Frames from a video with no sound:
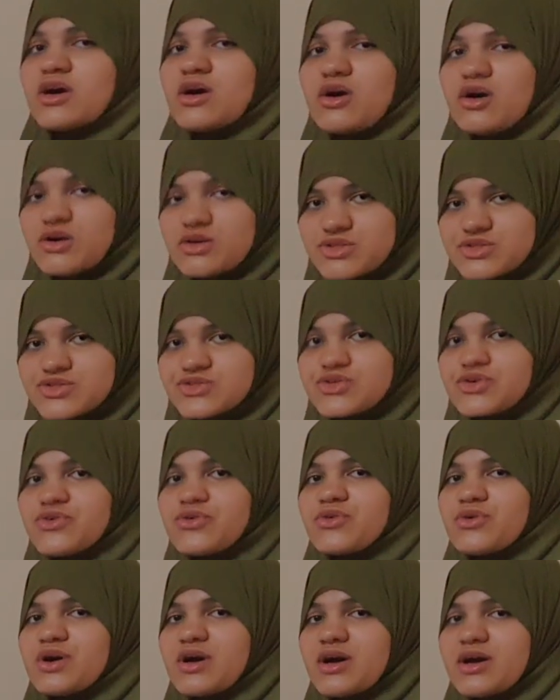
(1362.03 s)

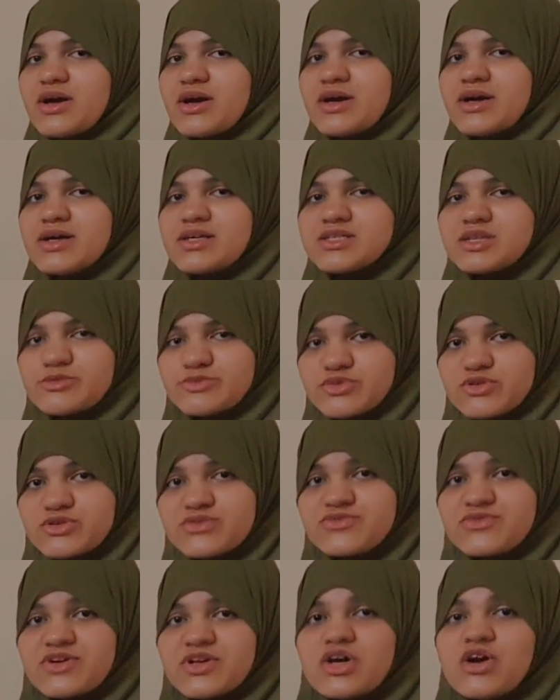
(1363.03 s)
also the
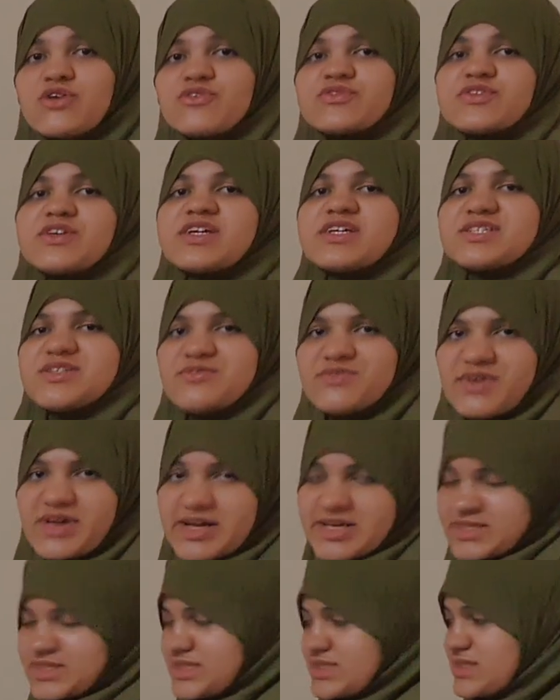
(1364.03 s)
absolute value of negative
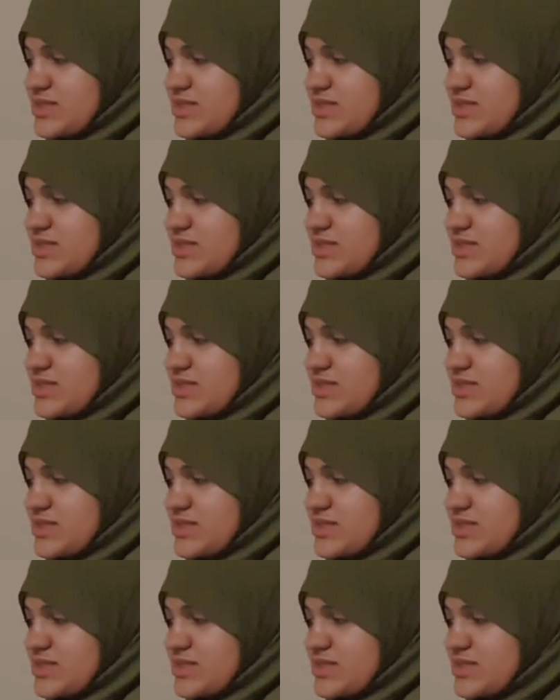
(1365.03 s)
x.